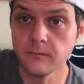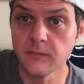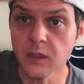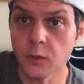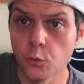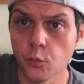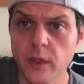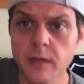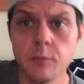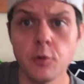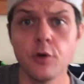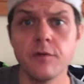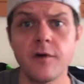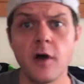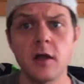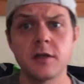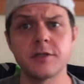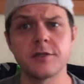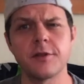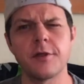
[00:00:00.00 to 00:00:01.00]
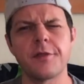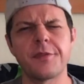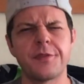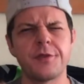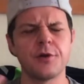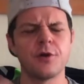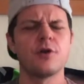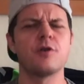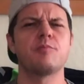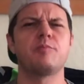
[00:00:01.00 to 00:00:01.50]
We move on to the
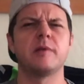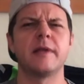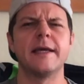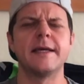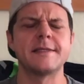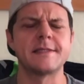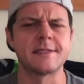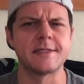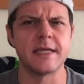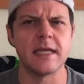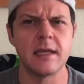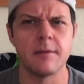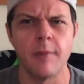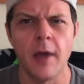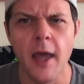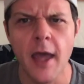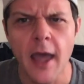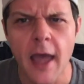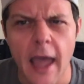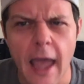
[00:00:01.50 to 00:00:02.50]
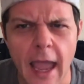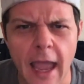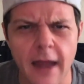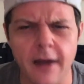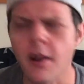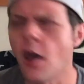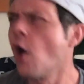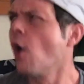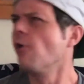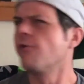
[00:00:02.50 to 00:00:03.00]
3rd place team. And
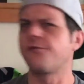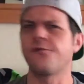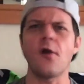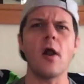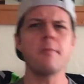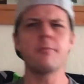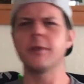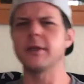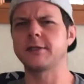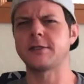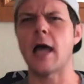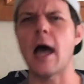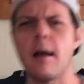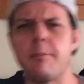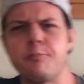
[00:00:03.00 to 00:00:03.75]
from the top